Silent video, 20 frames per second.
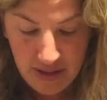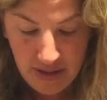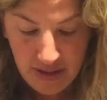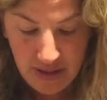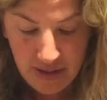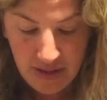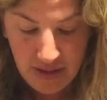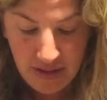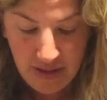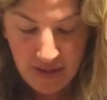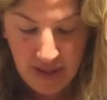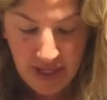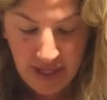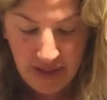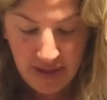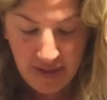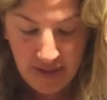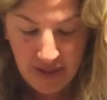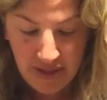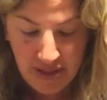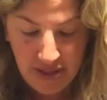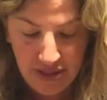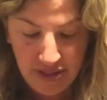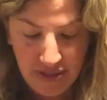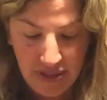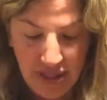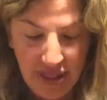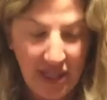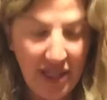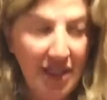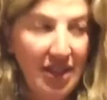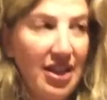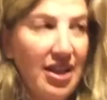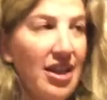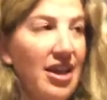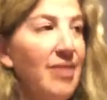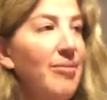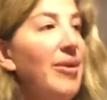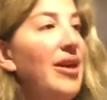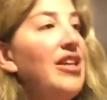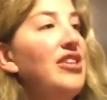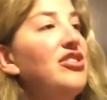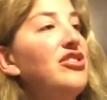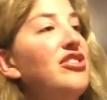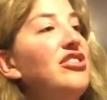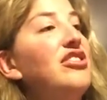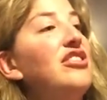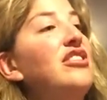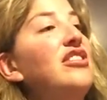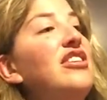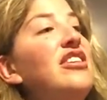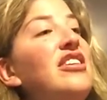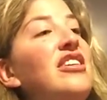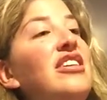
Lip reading: So I always do it, and then I make sure